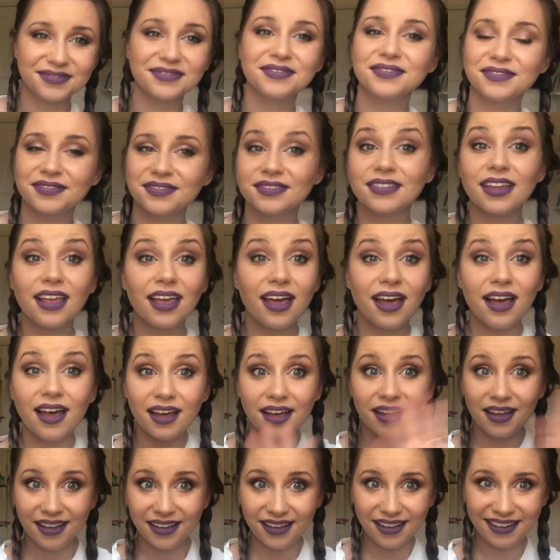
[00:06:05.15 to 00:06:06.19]
You can definitely see
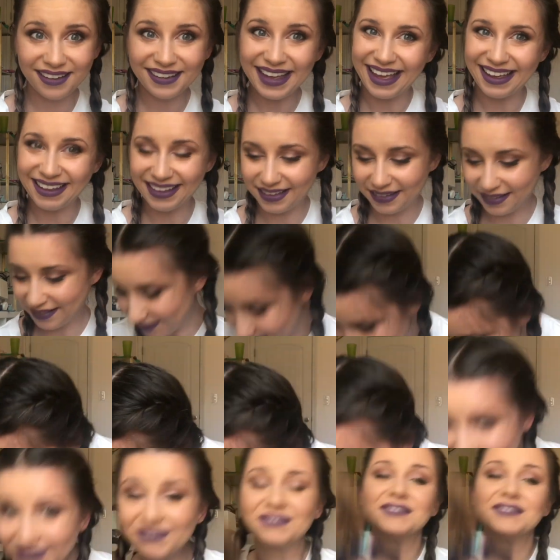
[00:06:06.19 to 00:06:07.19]
the difference there, even